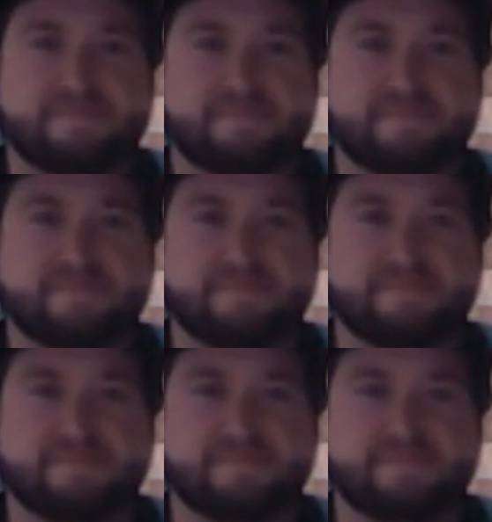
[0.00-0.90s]

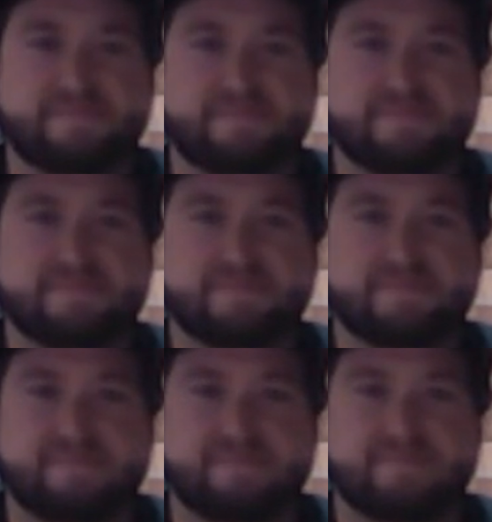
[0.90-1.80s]

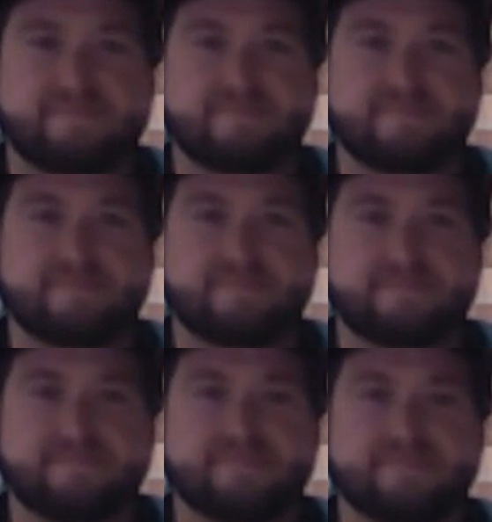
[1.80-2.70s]
[no speech]